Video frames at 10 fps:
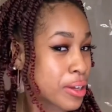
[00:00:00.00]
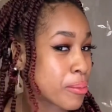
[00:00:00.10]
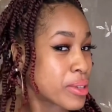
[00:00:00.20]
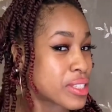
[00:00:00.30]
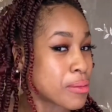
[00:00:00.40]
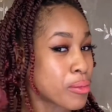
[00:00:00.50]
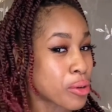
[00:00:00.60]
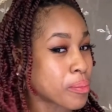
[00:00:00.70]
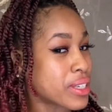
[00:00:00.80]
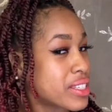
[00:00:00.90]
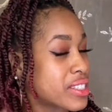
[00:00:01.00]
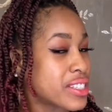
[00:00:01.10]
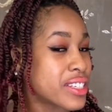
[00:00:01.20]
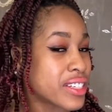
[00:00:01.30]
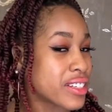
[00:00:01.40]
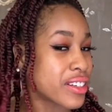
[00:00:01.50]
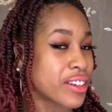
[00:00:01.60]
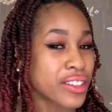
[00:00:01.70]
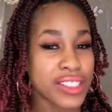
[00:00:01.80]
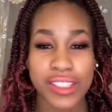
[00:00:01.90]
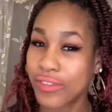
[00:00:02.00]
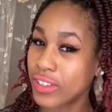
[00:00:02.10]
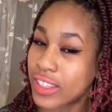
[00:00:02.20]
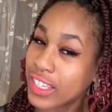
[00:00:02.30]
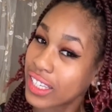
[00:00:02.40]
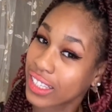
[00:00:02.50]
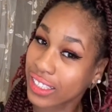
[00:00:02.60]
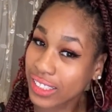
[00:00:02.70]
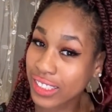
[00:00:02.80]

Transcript: put some more beads in there and all these different things.